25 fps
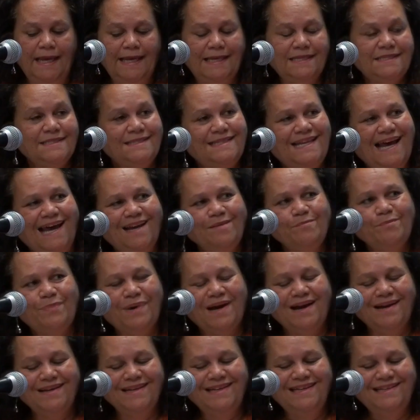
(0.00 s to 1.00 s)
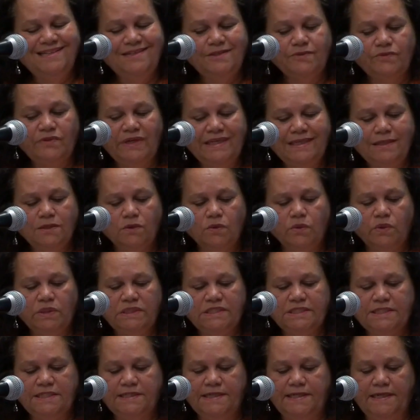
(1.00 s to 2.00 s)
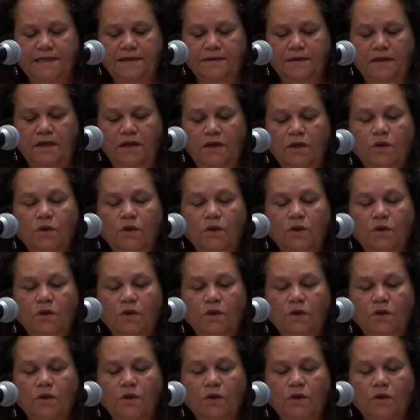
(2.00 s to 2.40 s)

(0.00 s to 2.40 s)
is done by indirect questioning,